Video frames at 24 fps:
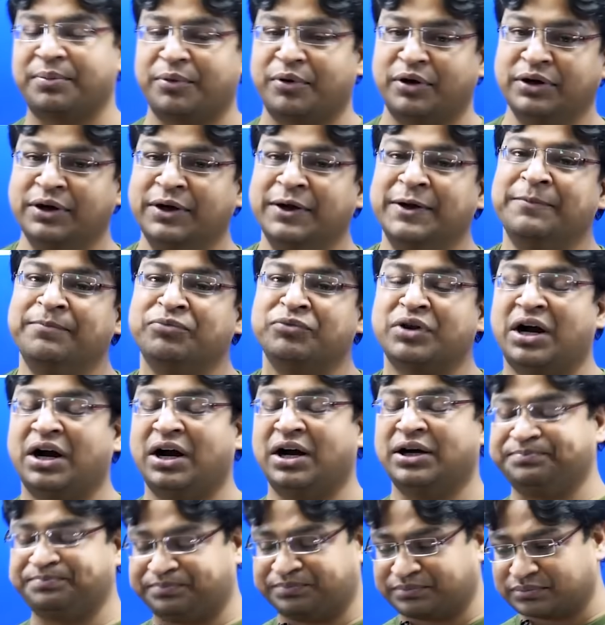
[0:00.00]
upon
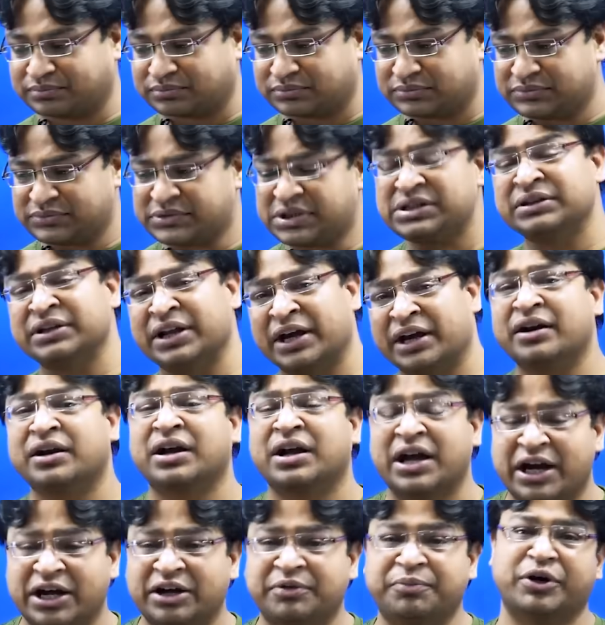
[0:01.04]
their
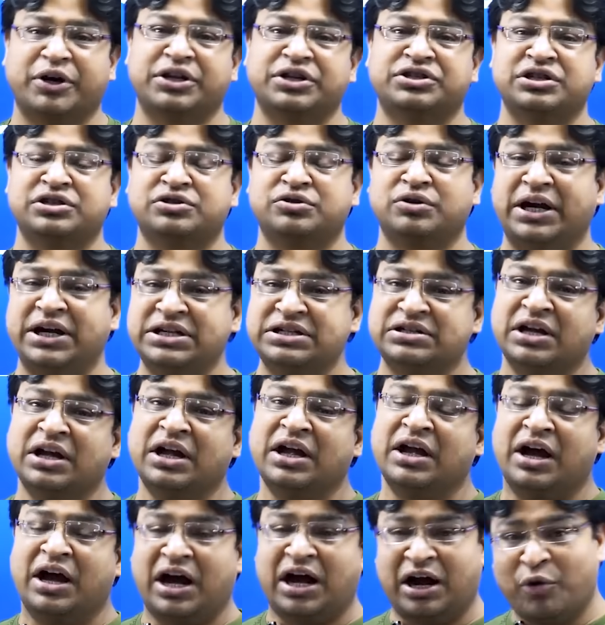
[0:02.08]
current potential? So guys,
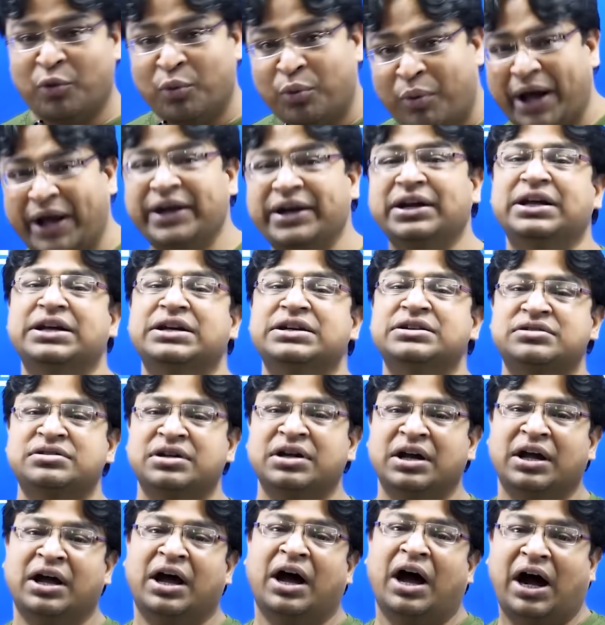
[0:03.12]
one is
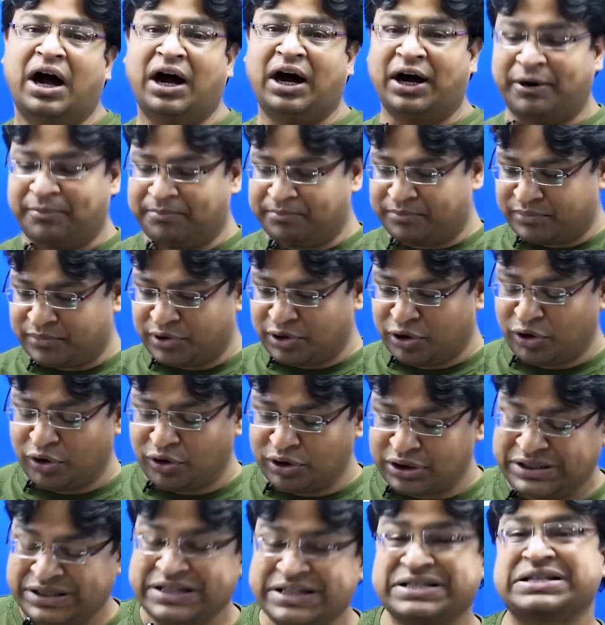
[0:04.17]

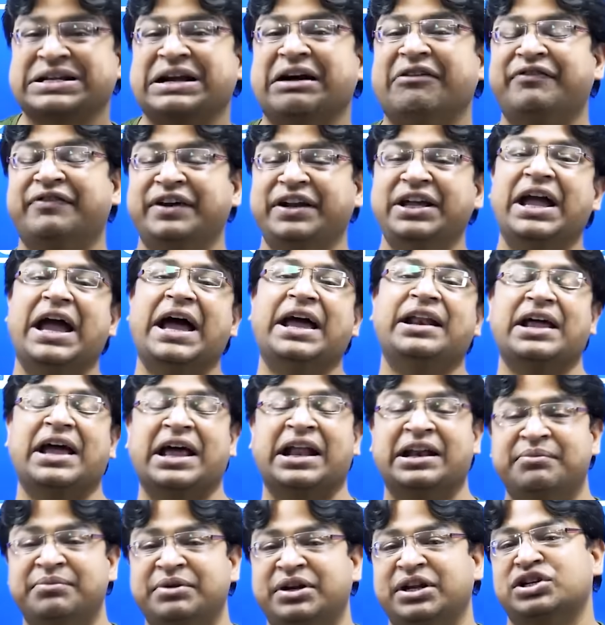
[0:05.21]
discovery and
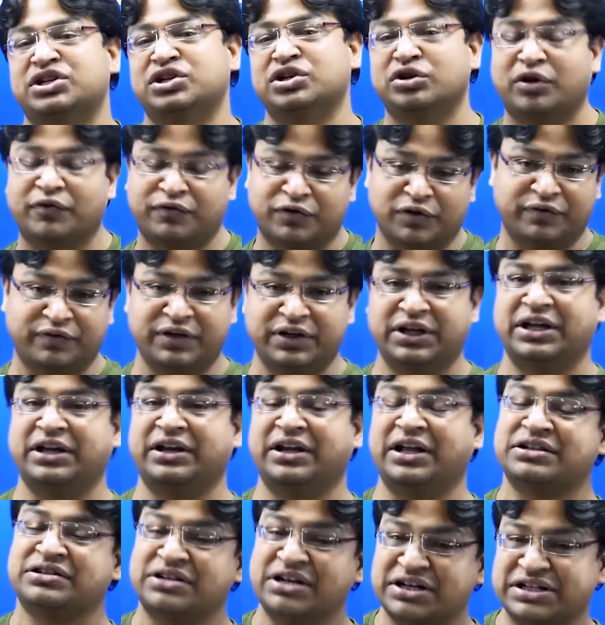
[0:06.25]
elimination of your weak
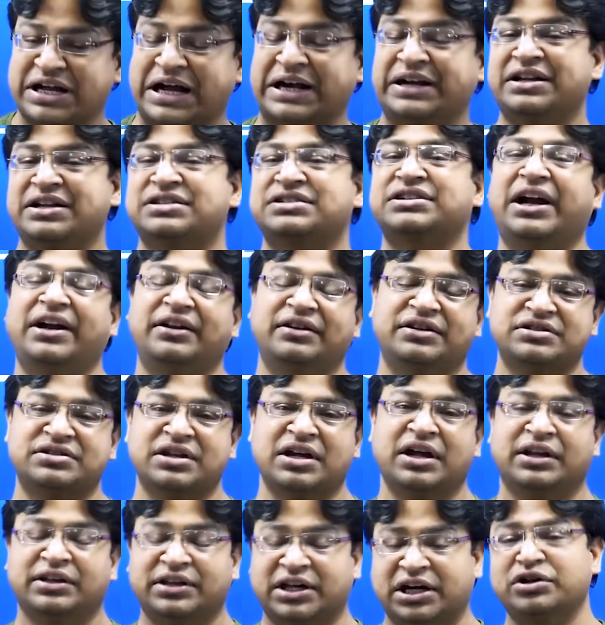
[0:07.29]
areas. Let's understand this,
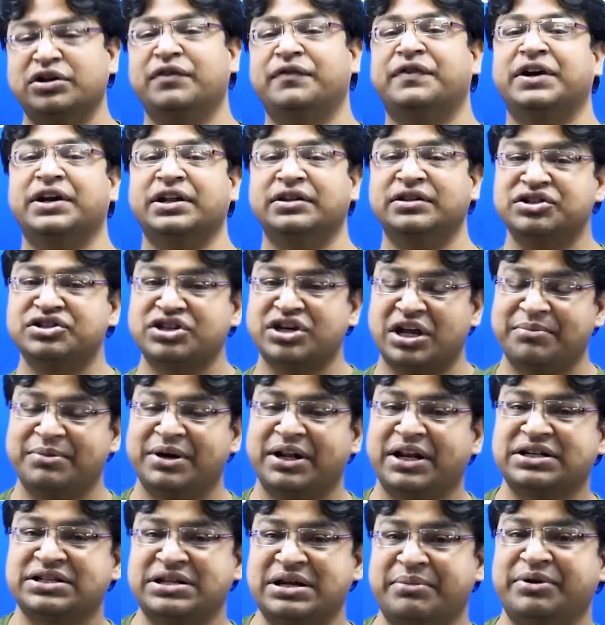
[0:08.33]
that you have written the JEE
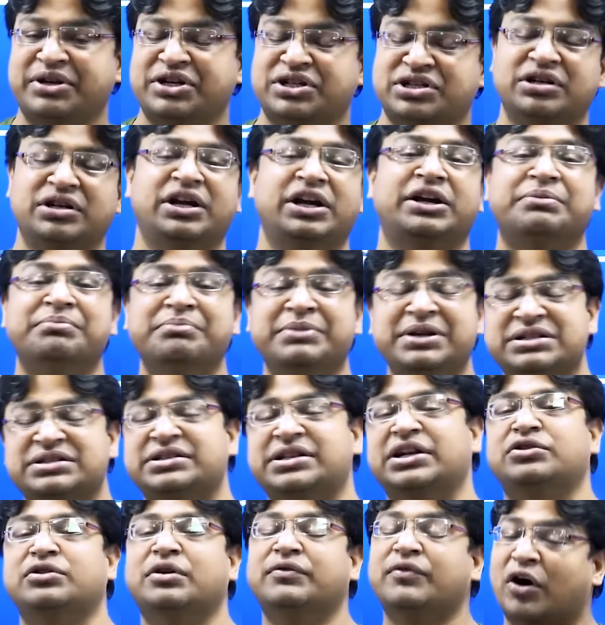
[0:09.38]
main examination. It means
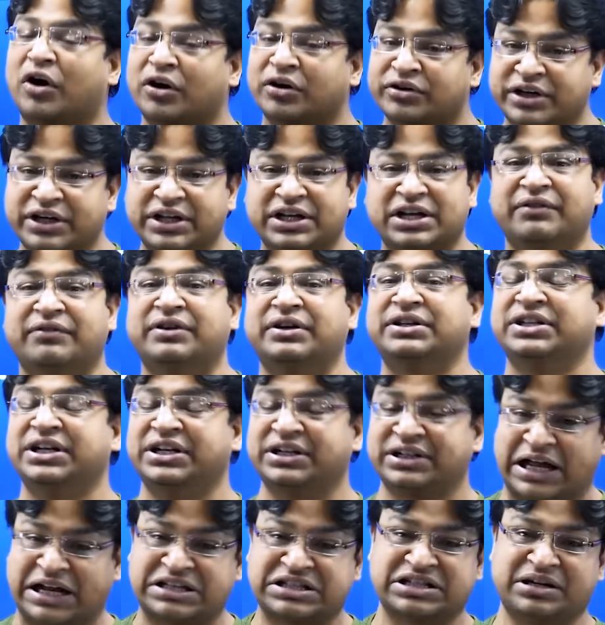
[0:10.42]
that you have already covered the
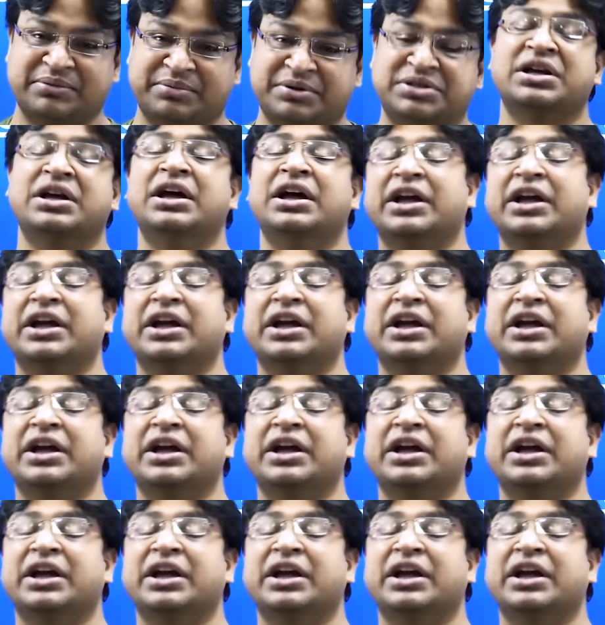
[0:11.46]
entire syllabus.